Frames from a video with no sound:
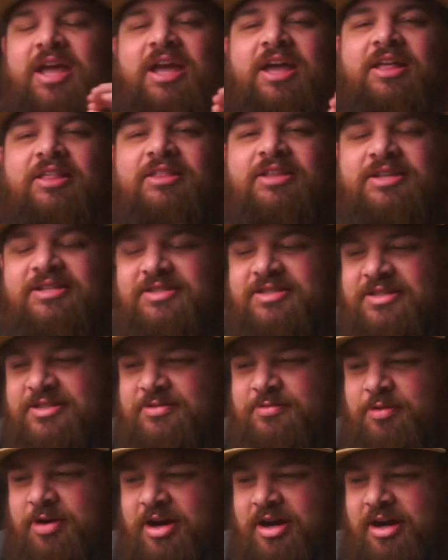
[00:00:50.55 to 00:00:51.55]
And this
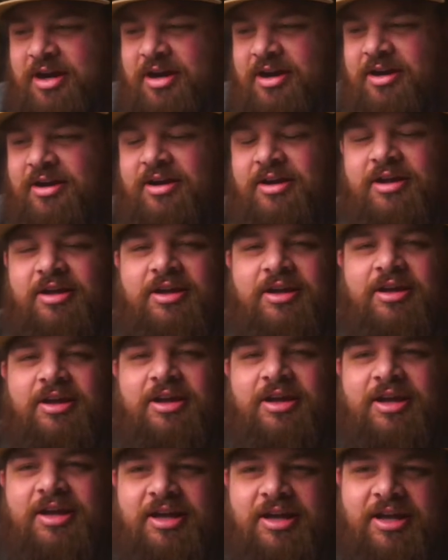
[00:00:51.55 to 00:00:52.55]
is where
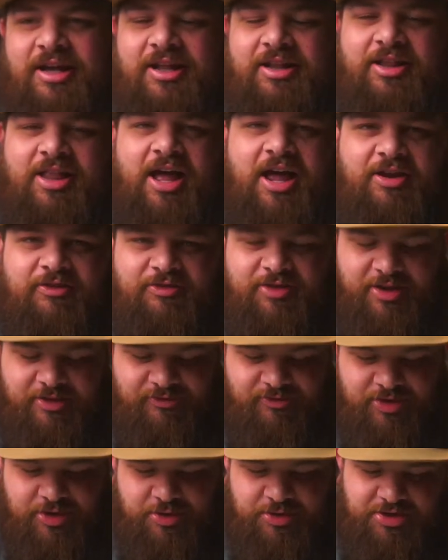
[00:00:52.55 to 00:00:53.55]
a lot of
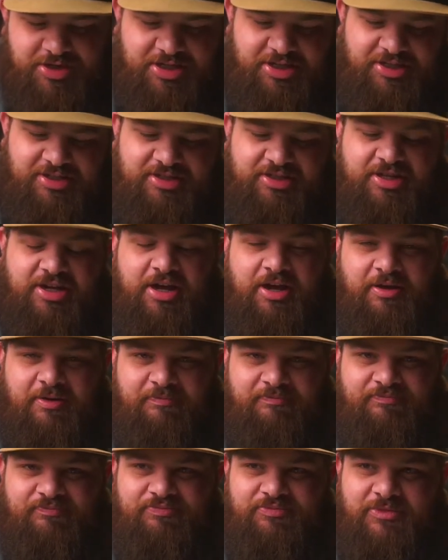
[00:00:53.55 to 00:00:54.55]
confusion has
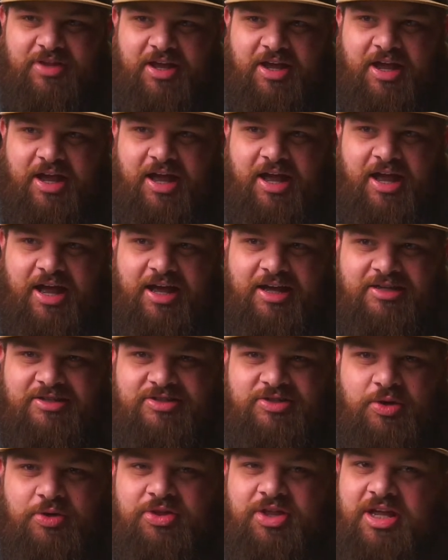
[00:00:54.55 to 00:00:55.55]
come.
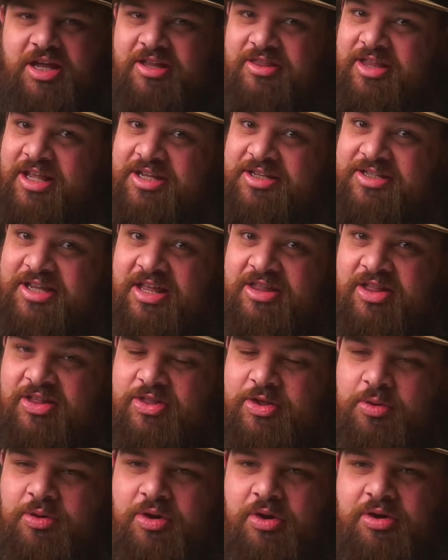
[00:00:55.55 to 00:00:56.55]
So they said
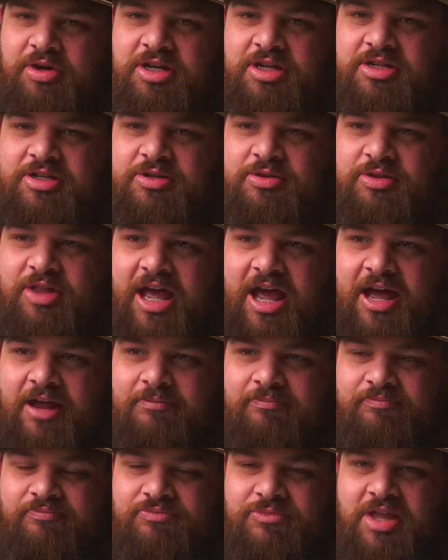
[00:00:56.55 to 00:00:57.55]
that they were going to do
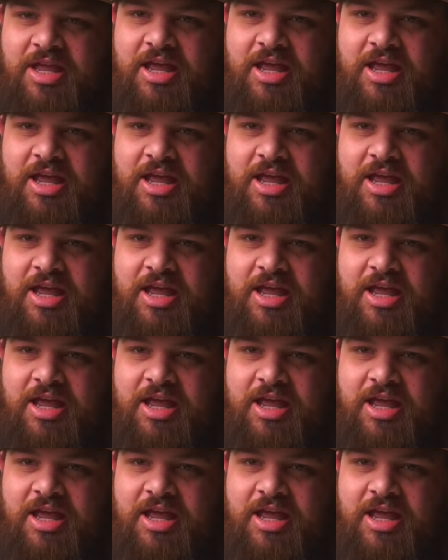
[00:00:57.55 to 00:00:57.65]
that.